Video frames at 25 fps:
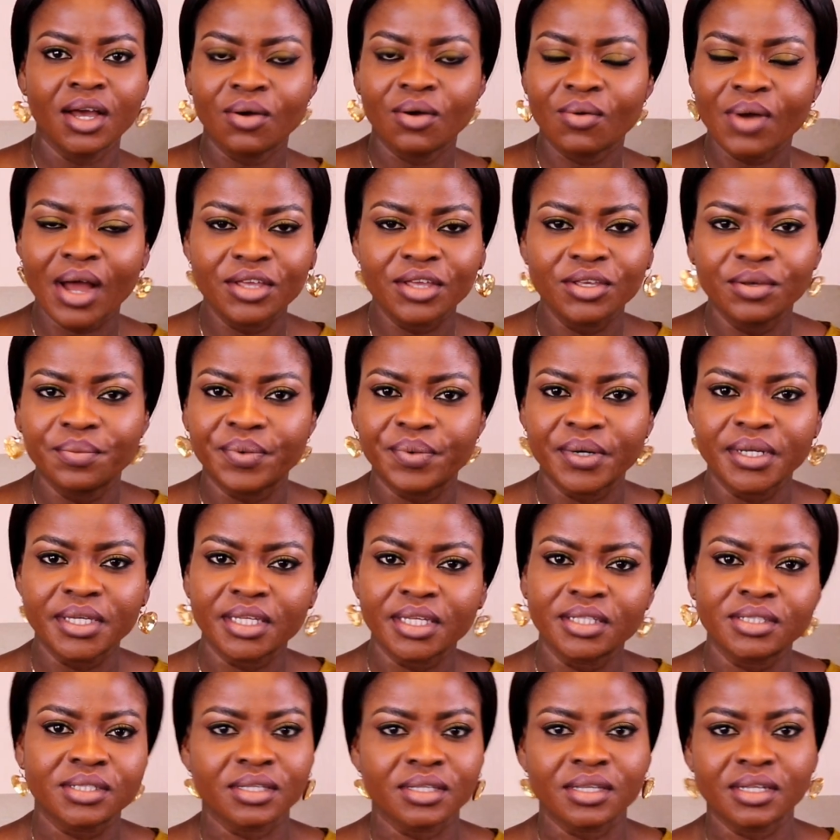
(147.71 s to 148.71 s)
what are you
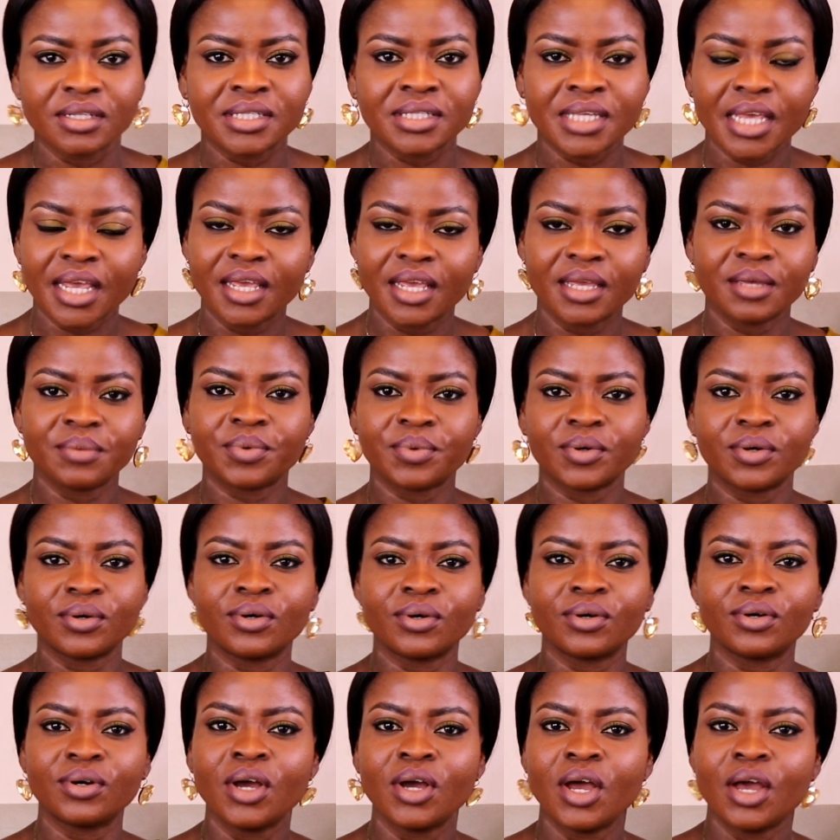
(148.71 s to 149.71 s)
bringing to the
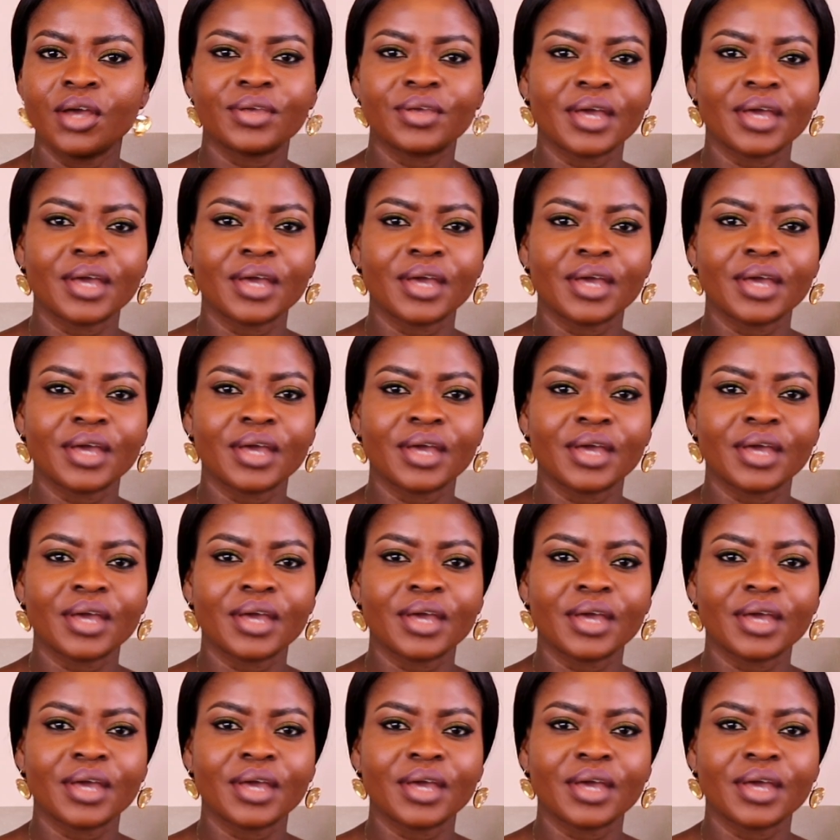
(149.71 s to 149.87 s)
table?